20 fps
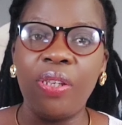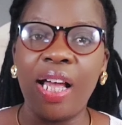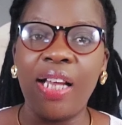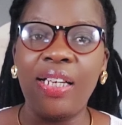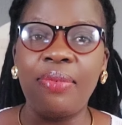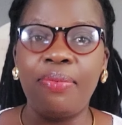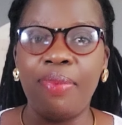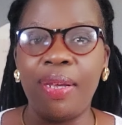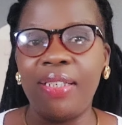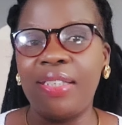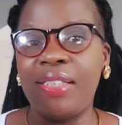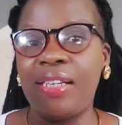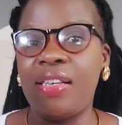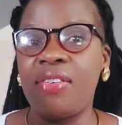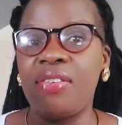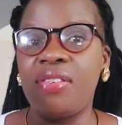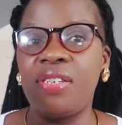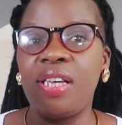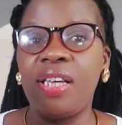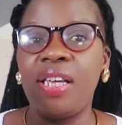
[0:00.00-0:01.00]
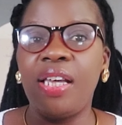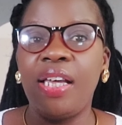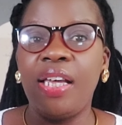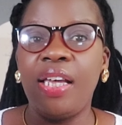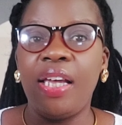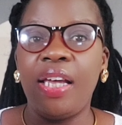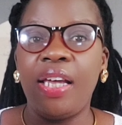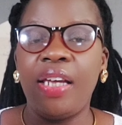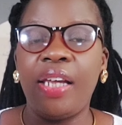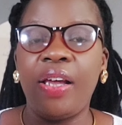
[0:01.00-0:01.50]
that message
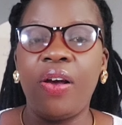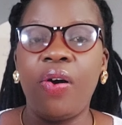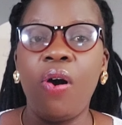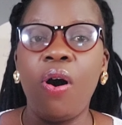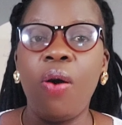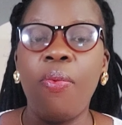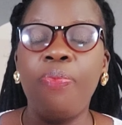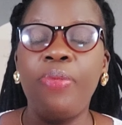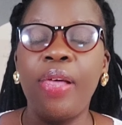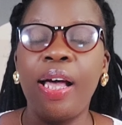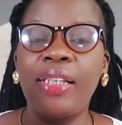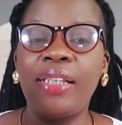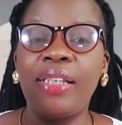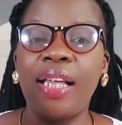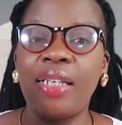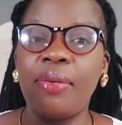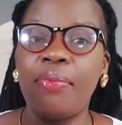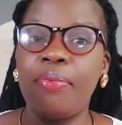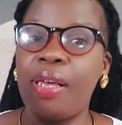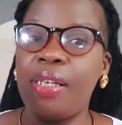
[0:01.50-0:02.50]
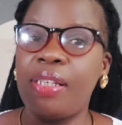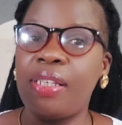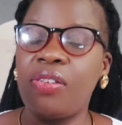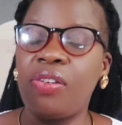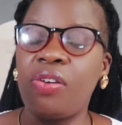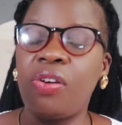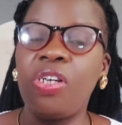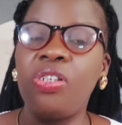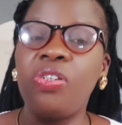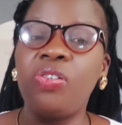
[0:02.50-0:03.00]
and I hope that that message,
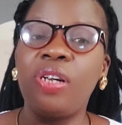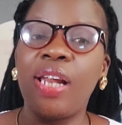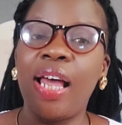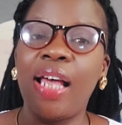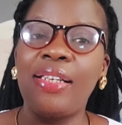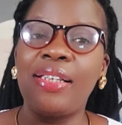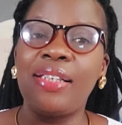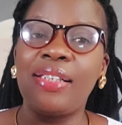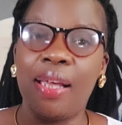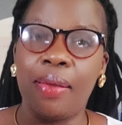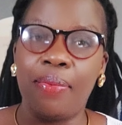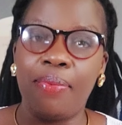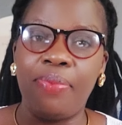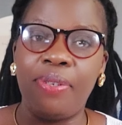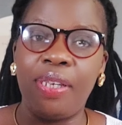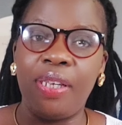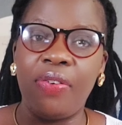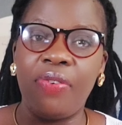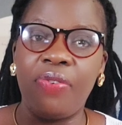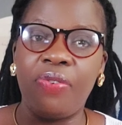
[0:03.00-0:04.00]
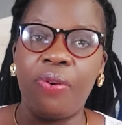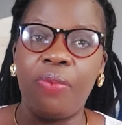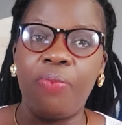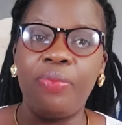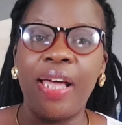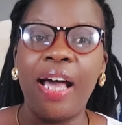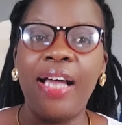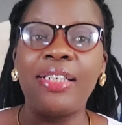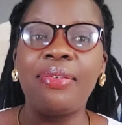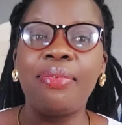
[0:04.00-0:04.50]
you're going to learn something from
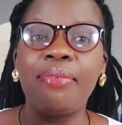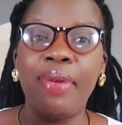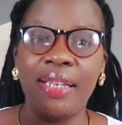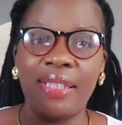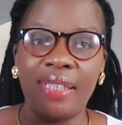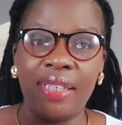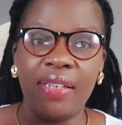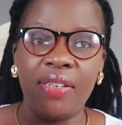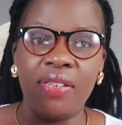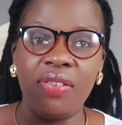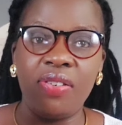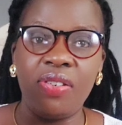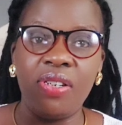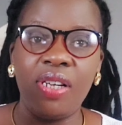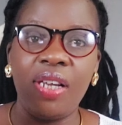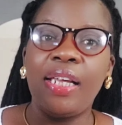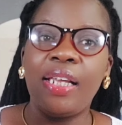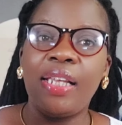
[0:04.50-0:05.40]
that message.